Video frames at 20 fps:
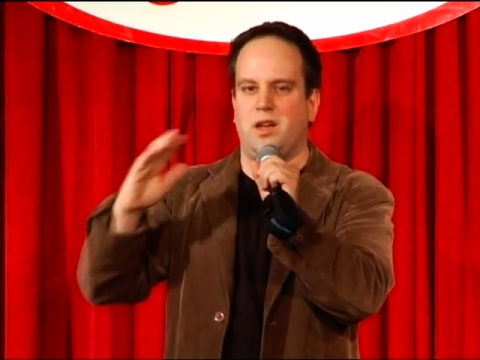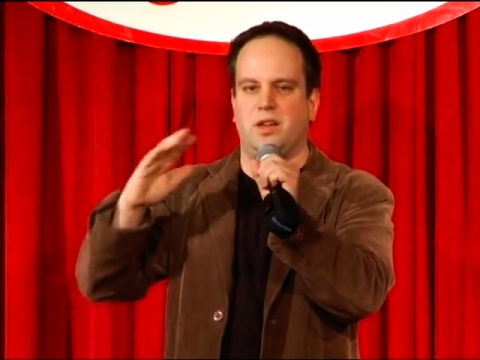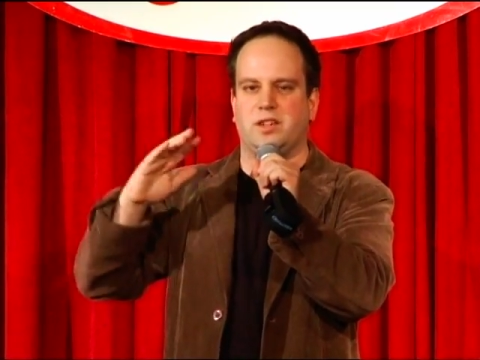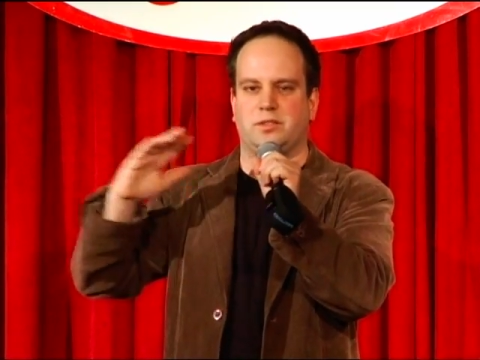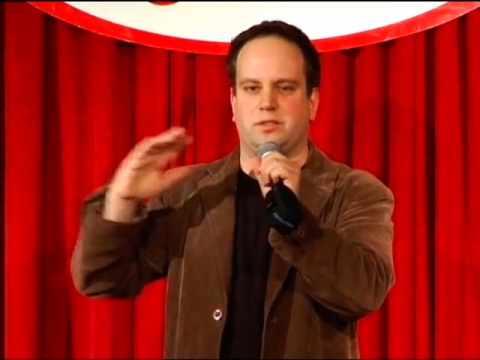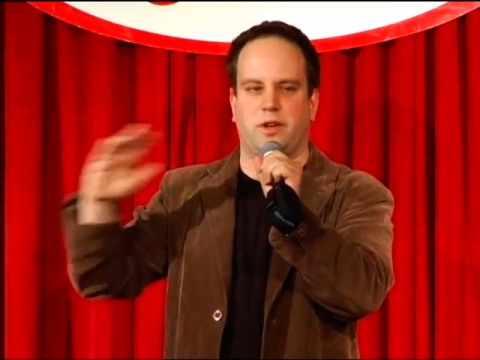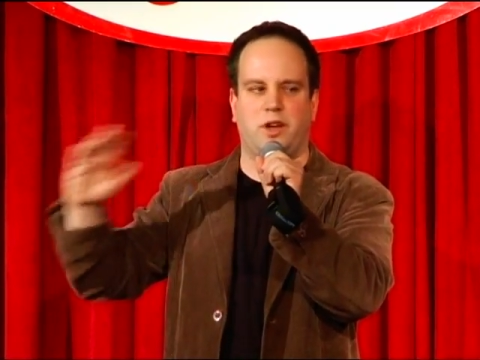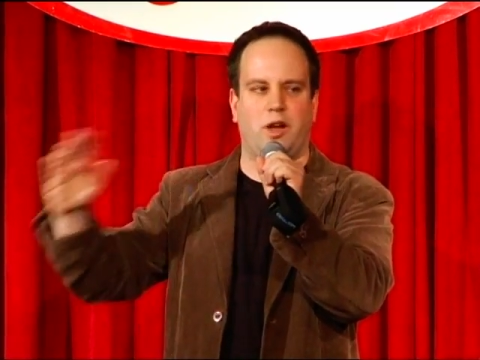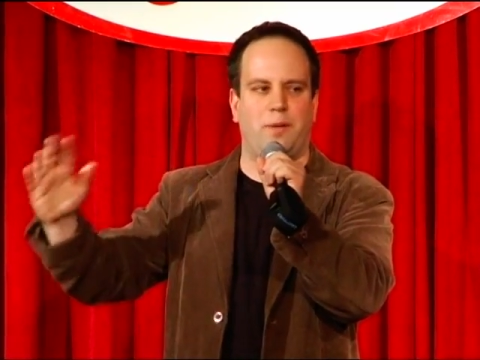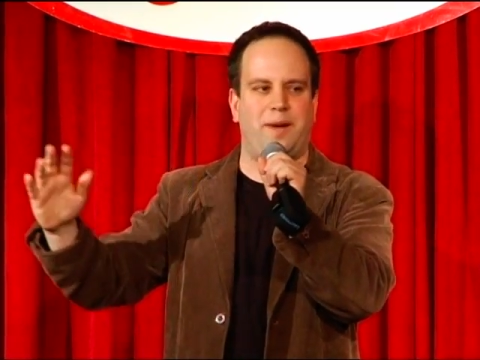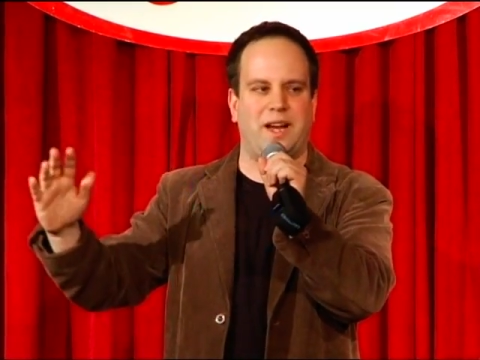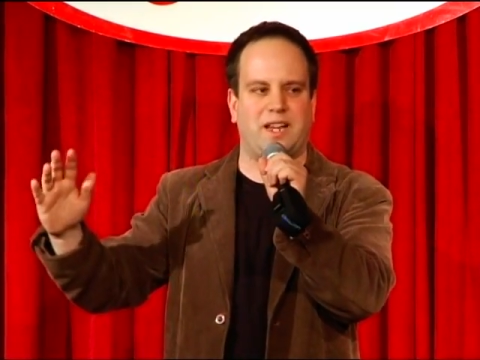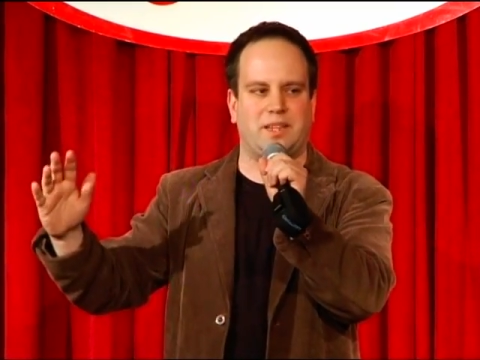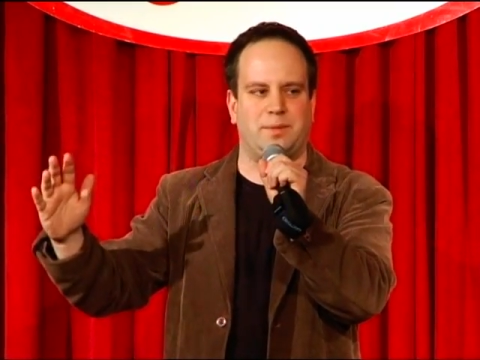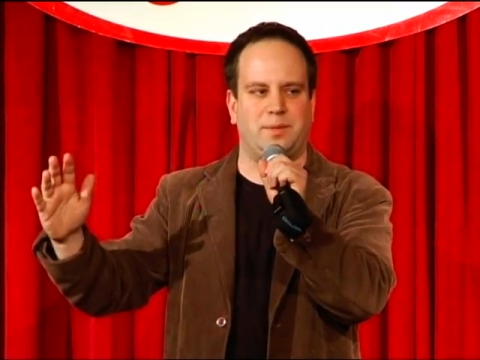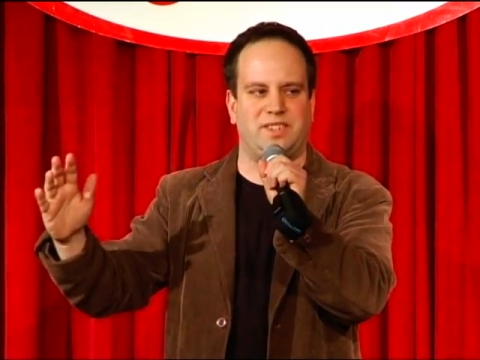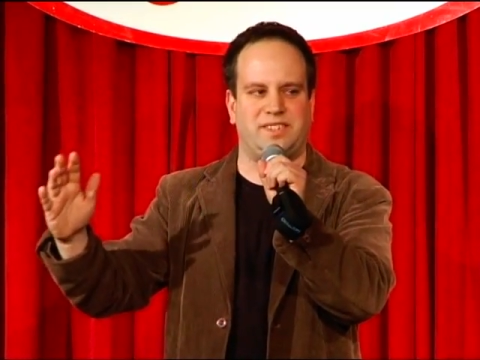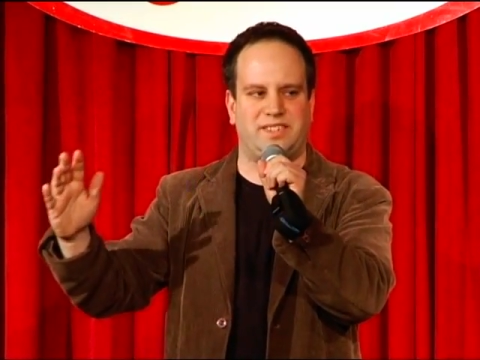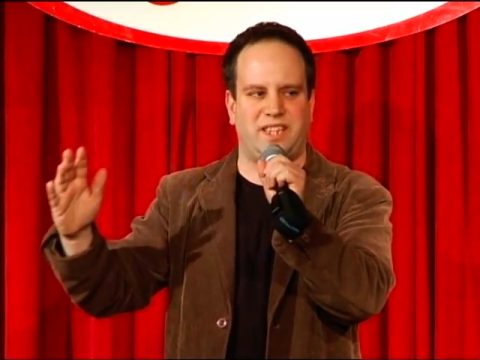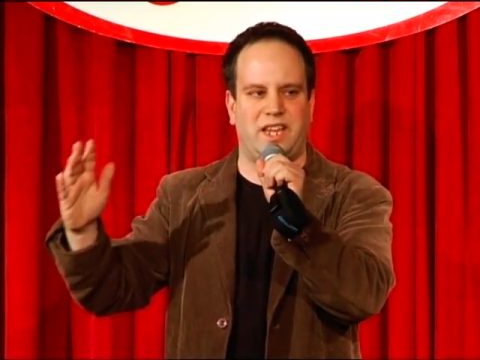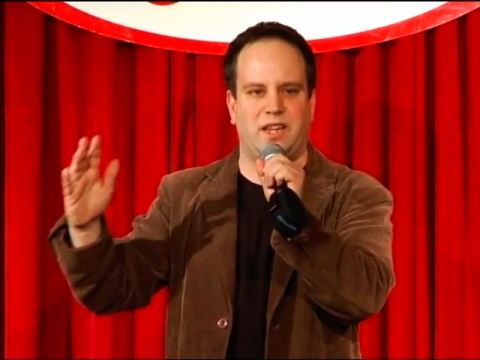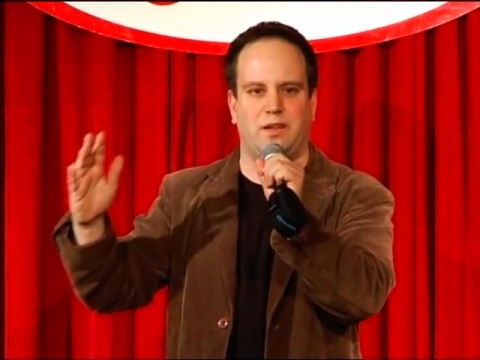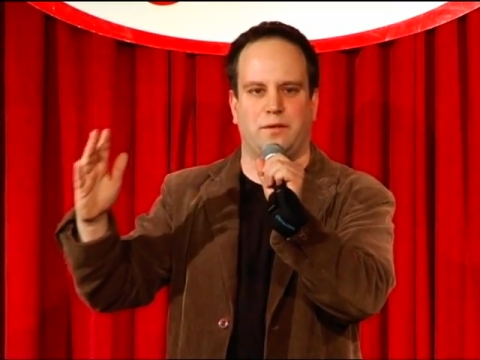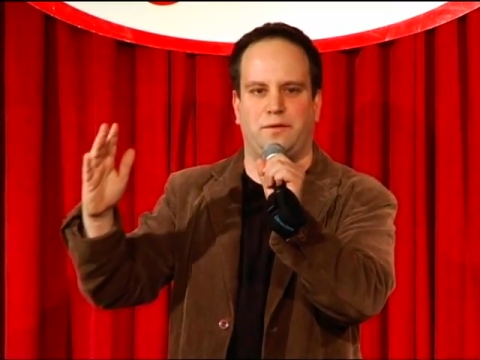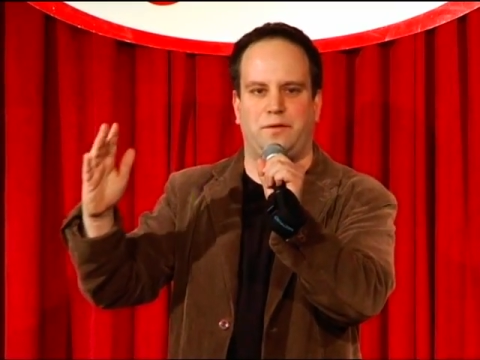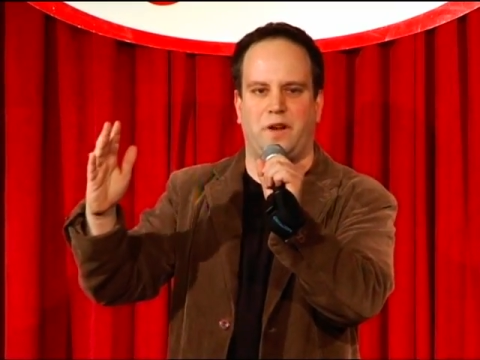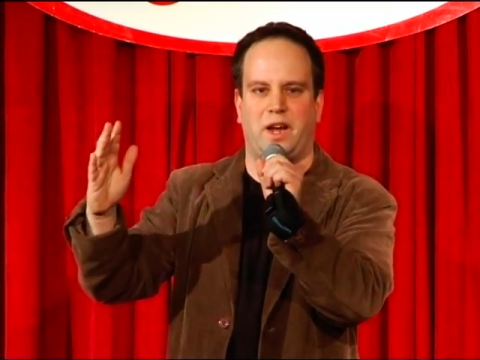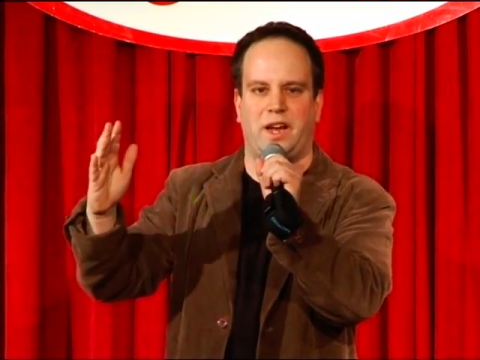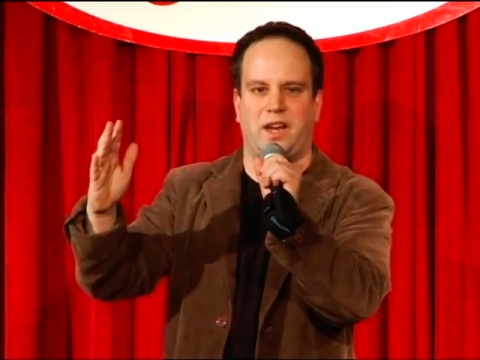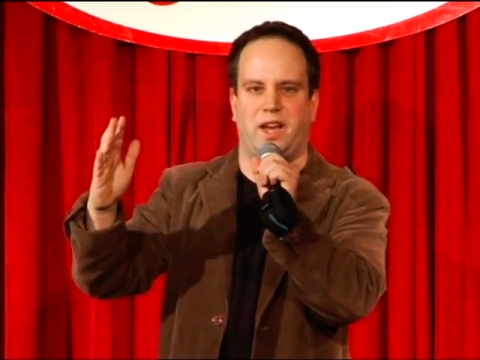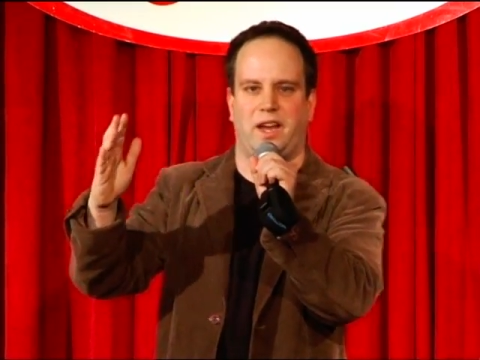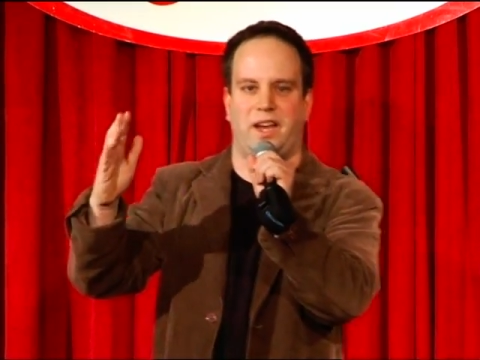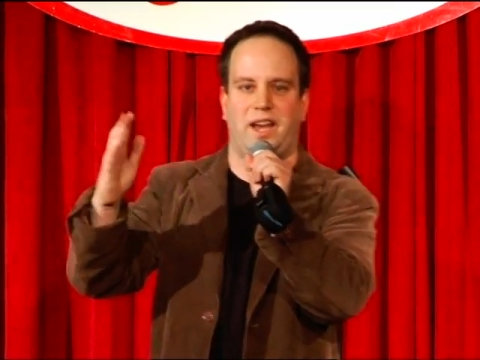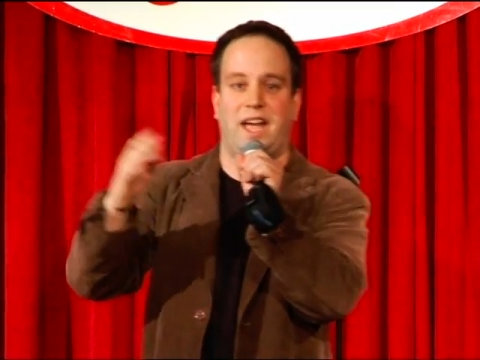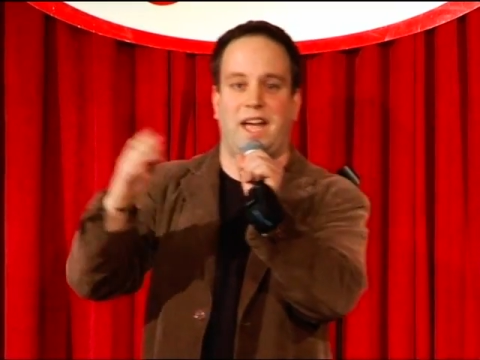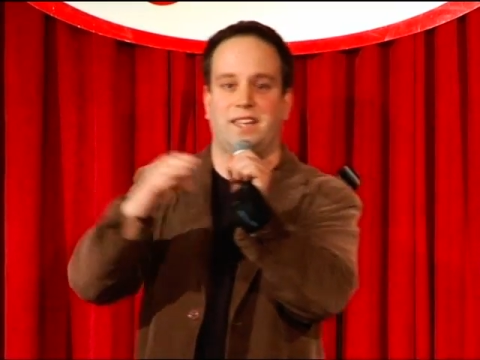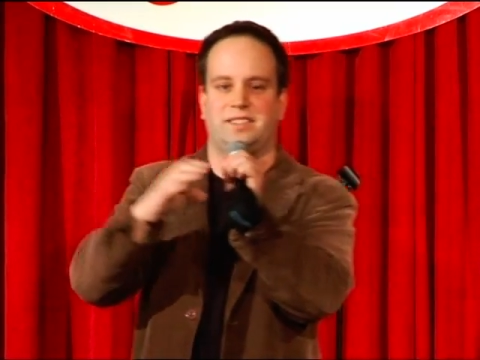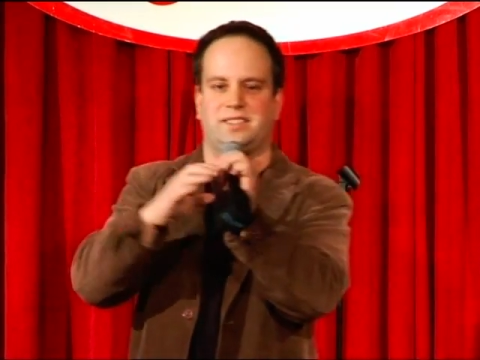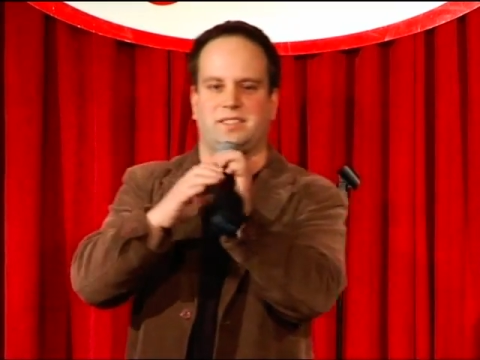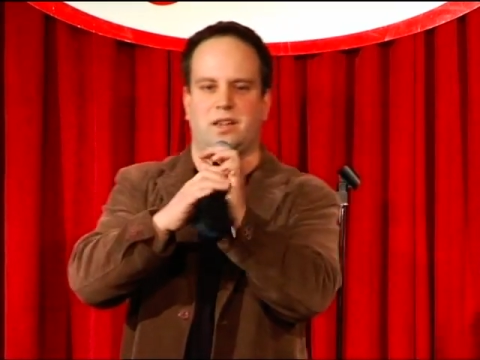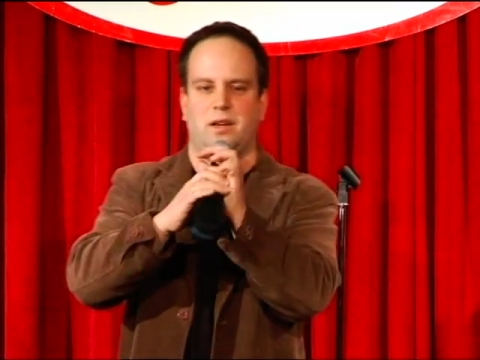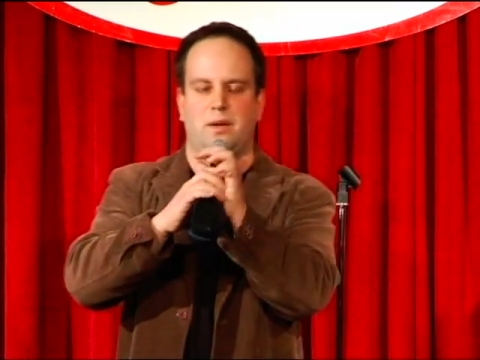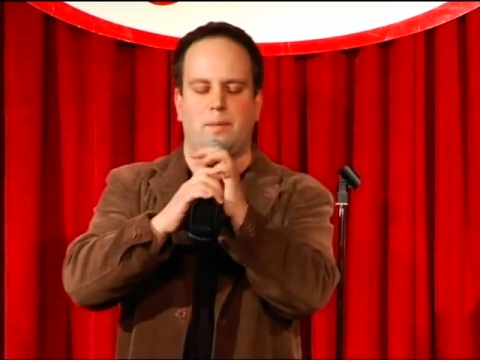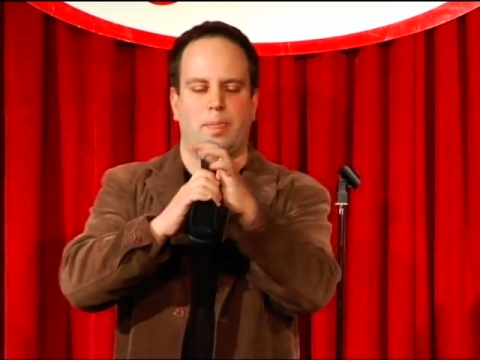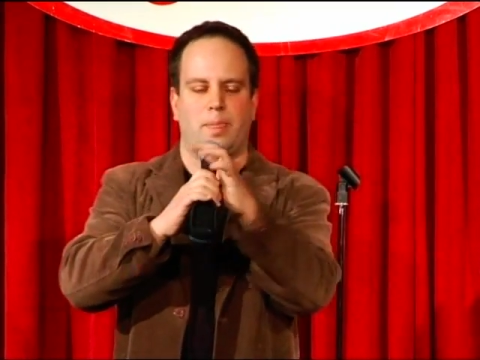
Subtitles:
So I go back to my seat and ask,